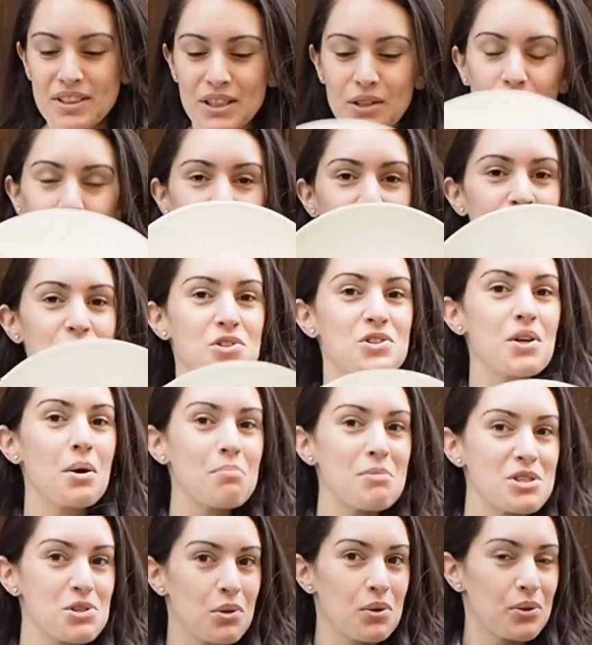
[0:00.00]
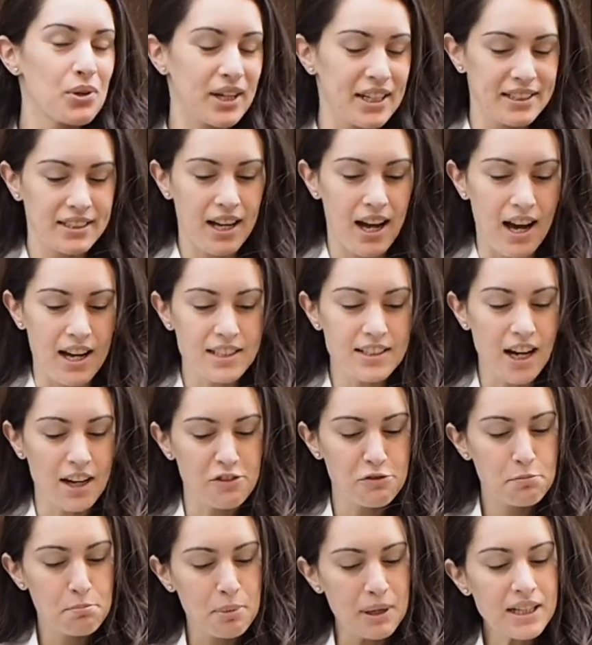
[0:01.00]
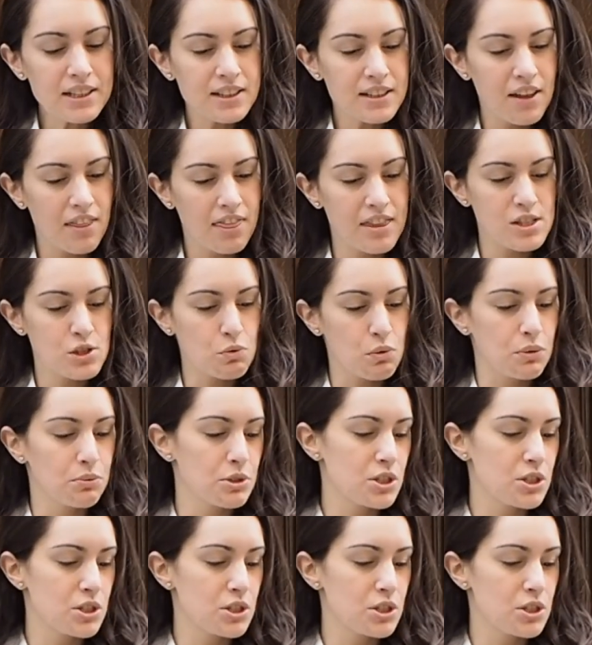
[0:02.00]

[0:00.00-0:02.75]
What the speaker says: gorgeous Maison Lorette hat. I've picked this one,